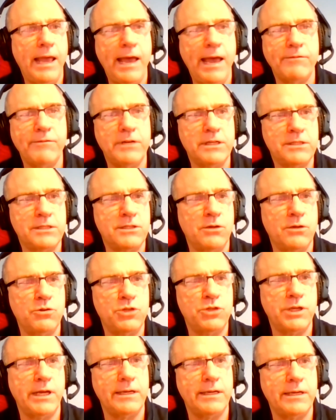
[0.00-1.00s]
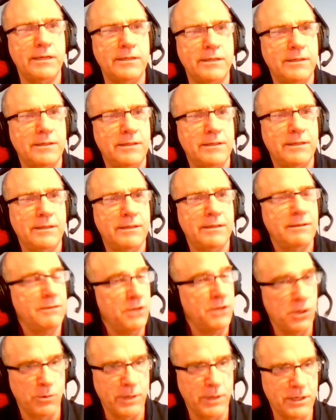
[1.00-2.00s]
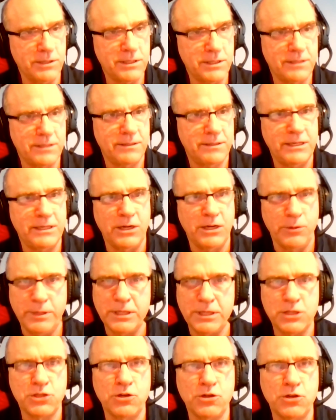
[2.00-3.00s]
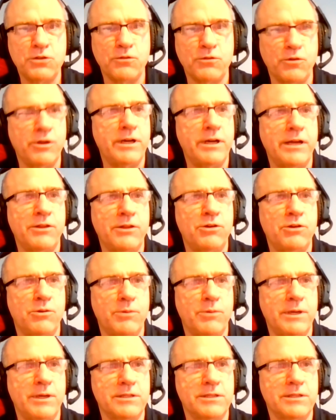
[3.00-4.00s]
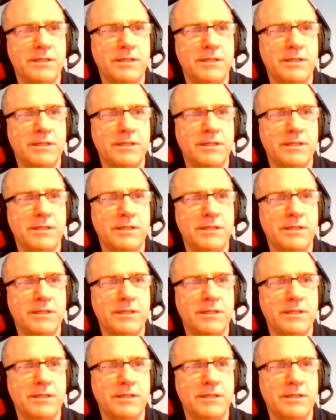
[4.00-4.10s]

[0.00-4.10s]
an associated Norilsk? In the search for another Norilsk,